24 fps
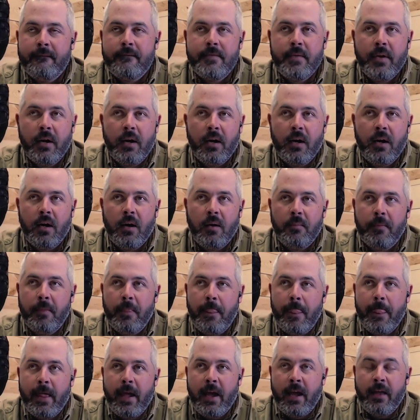And
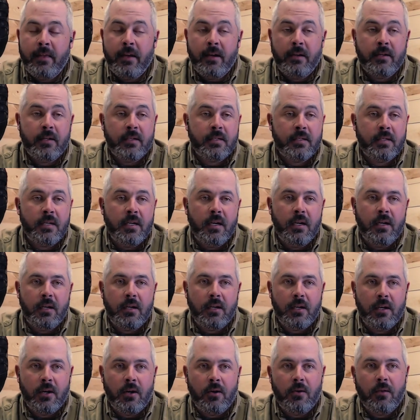then to
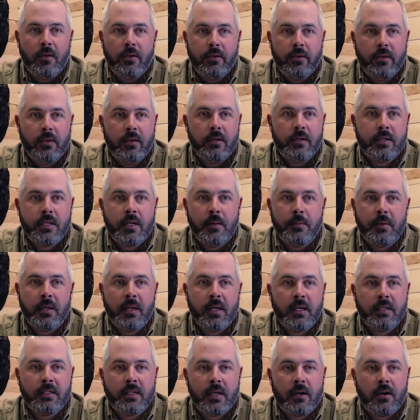see, some of the
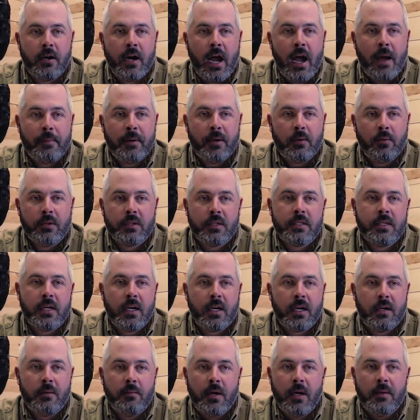things that are happening with the
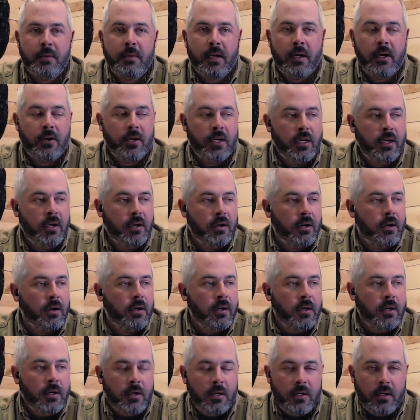Second Amendment out
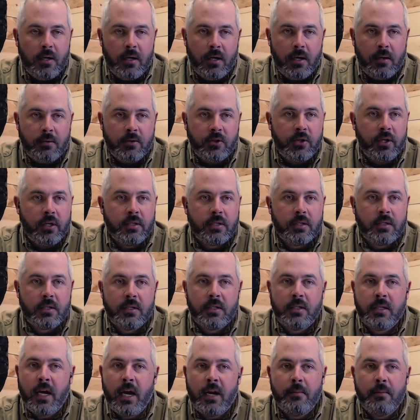here, just
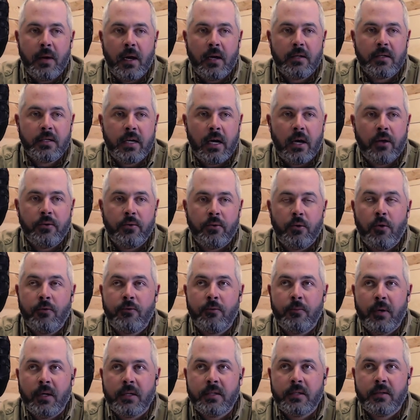10 miles down the road
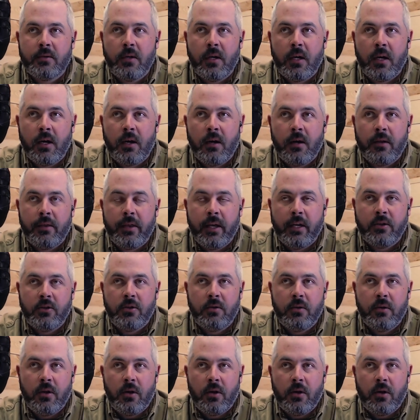from us, they